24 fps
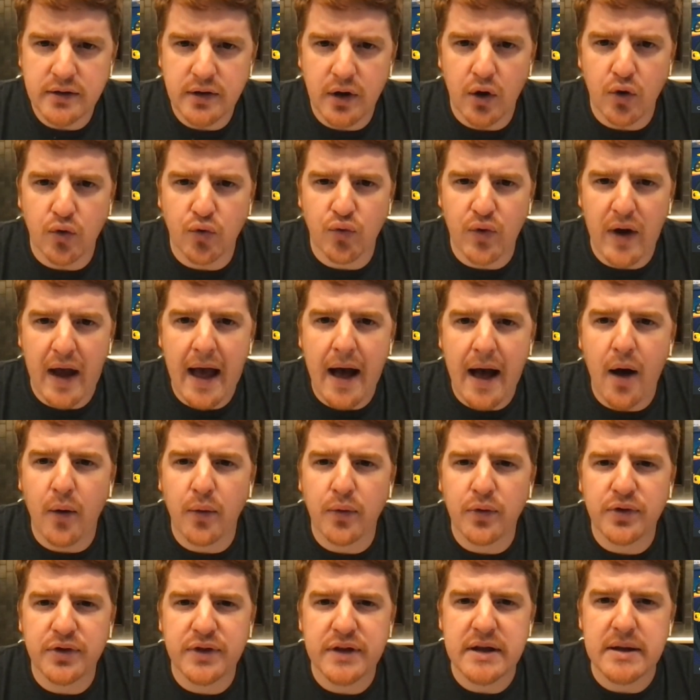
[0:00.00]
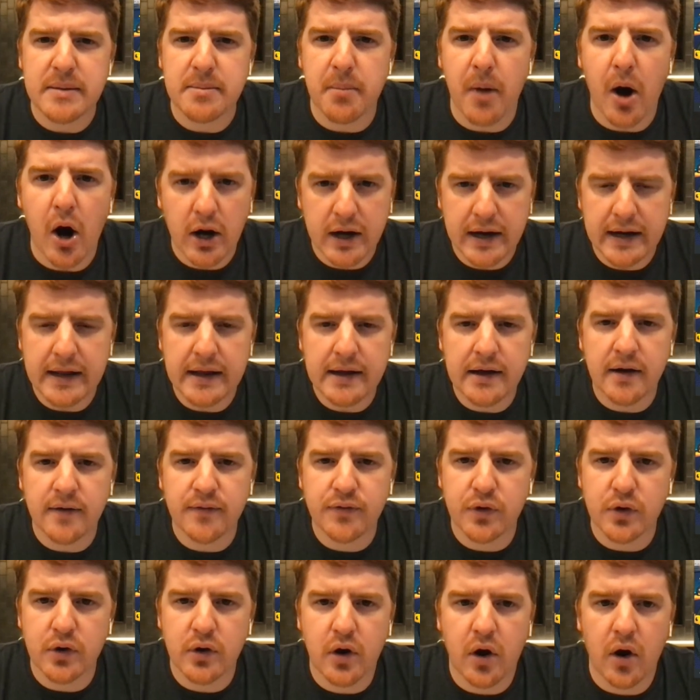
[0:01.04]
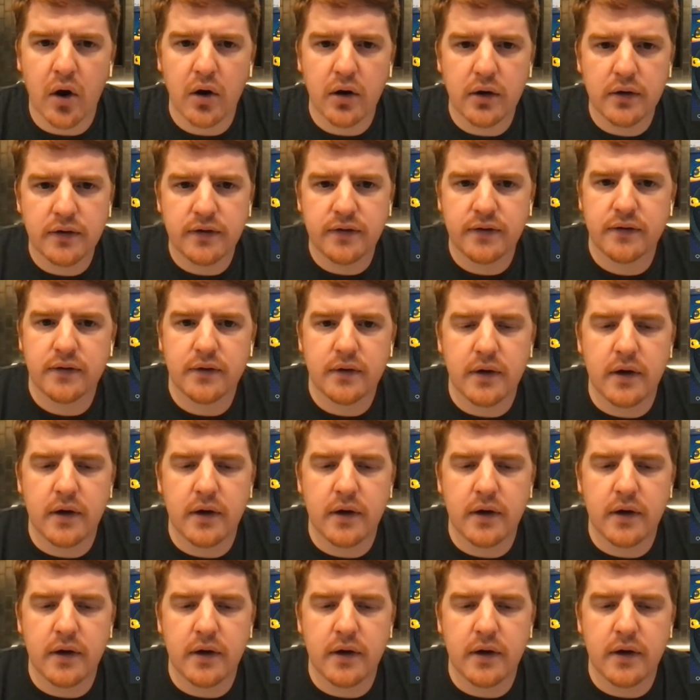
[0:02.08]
around the marketing of their cards.